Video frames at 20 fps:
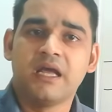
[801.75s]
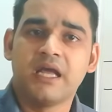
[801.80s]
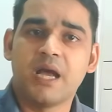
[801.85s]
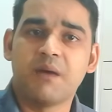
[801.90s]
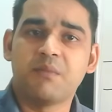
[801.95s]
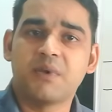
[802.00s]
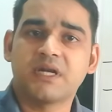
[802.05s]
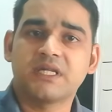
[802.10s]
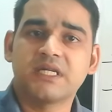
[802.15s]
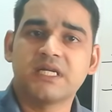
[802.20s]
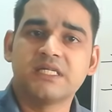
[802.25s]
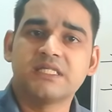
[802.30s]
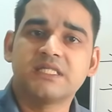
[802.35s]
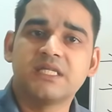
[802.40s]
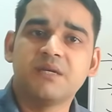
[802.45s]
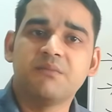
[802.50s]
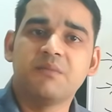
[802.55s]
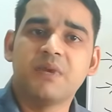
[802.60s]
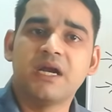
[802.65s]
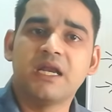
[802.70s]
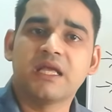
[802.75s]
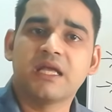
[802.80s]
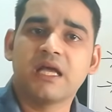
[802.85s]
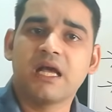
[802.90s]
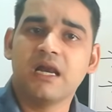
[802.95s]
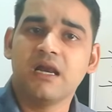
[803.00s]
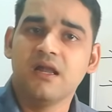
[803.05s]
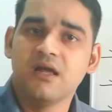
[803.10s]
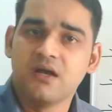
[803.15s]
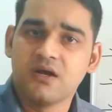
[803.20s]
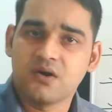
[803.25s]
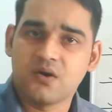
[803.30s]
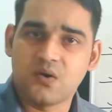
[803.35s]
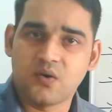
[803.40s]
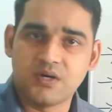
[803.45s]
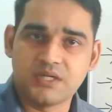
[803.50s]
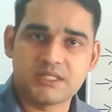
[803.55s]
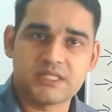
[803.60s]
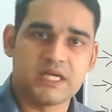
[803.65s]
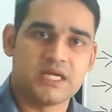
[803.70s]
emergency medical
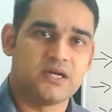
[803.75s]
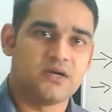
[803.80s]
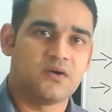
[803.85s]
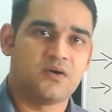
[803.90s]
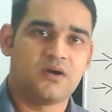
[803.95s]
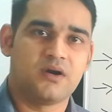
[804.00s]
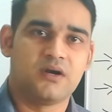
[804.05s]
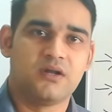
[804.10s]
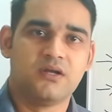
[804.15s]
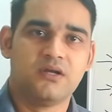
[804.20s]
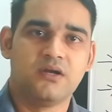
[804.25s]
course and all.